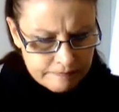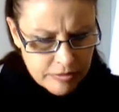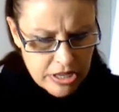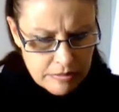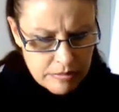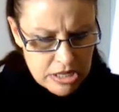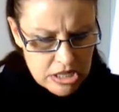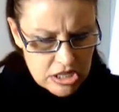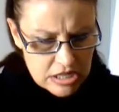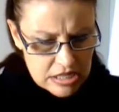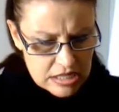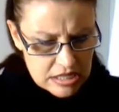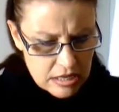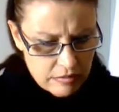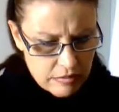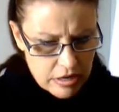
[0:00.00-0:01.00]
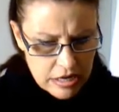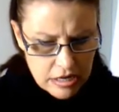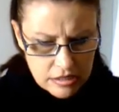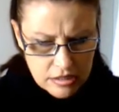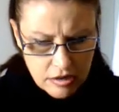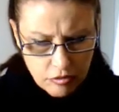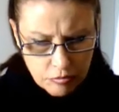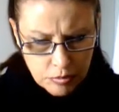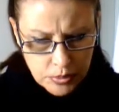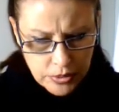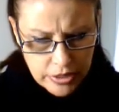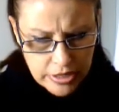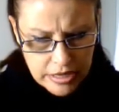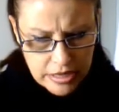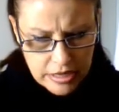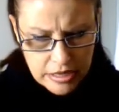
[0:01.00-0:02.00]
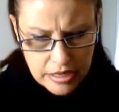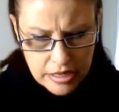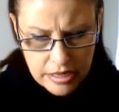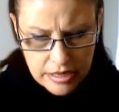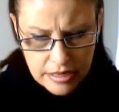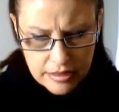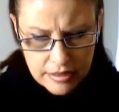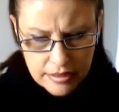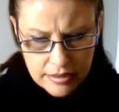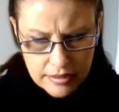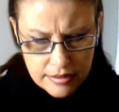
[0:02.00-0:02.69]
Let me just see what else I've put down here.